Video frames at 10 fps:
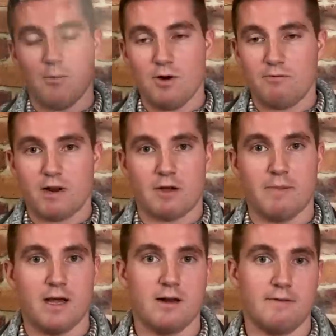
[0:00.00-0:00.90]
wouldn't
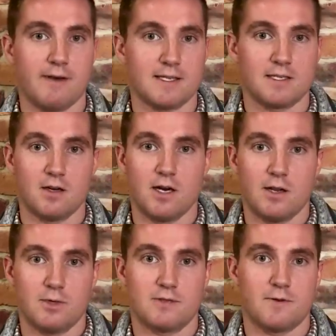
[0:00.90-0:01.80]
recommend investing on
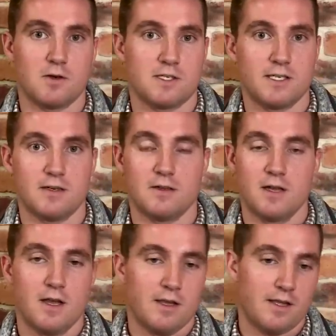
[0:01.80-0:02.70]
anyone's first deal.
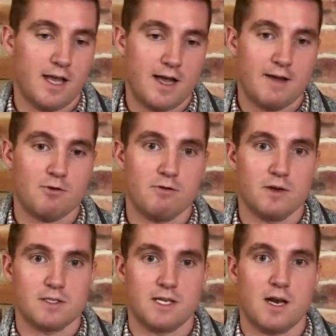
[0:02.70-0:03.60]
Yeah, every
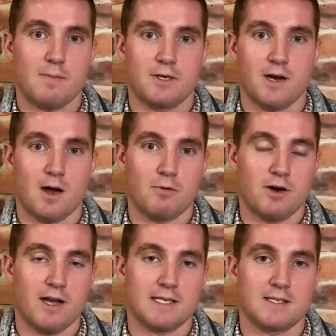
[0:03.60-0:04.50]
real estate
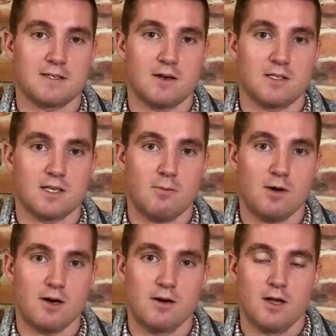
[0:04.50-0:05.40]
operator has to start
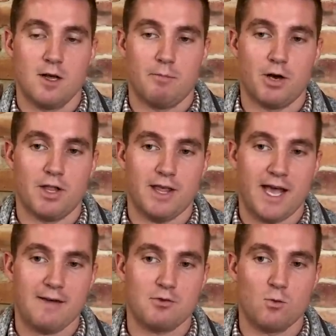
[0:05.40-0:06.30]
somewhere, but they
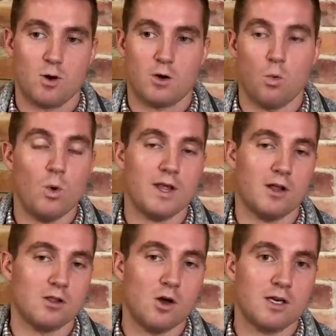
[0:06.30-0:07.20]
have to work
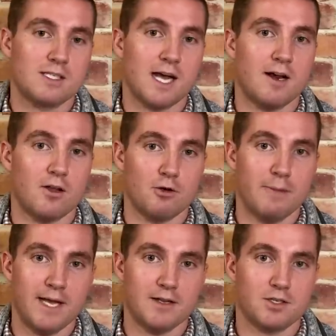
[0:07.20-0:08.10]
alongside other
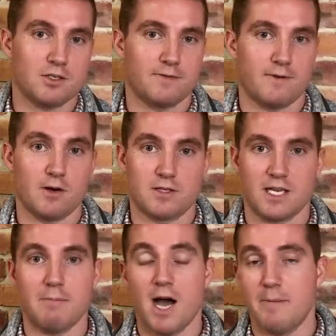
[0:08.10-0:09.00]
managers first,
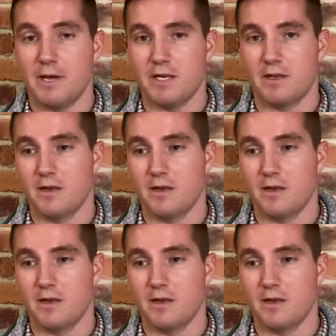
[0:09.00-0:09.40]
in my opinion.